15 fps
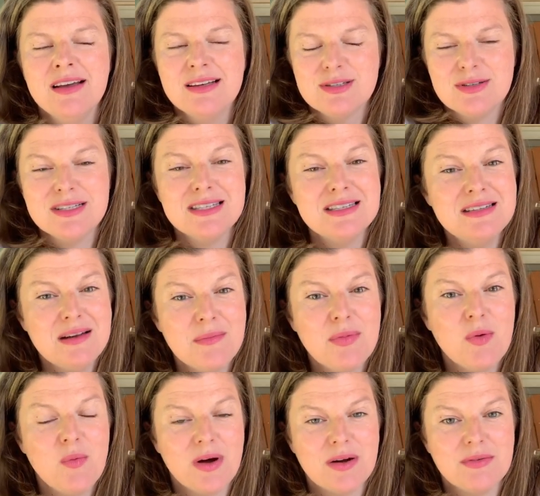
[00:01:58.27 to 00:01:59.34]
So that's the number
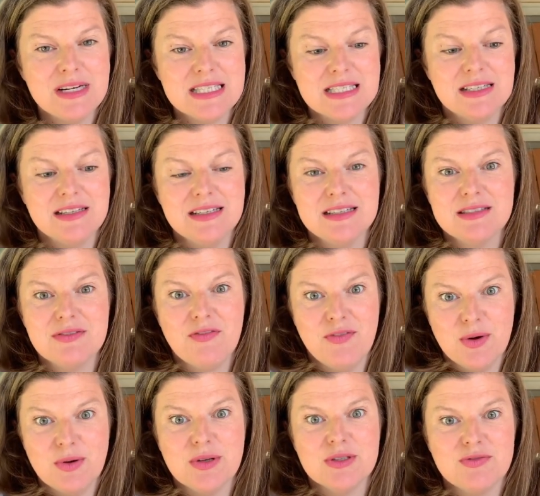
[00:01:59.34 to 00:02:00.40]
one reason is
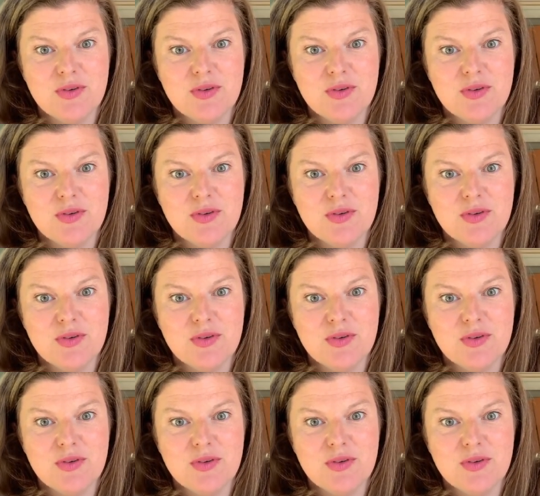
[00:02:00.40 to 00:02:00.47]
photos.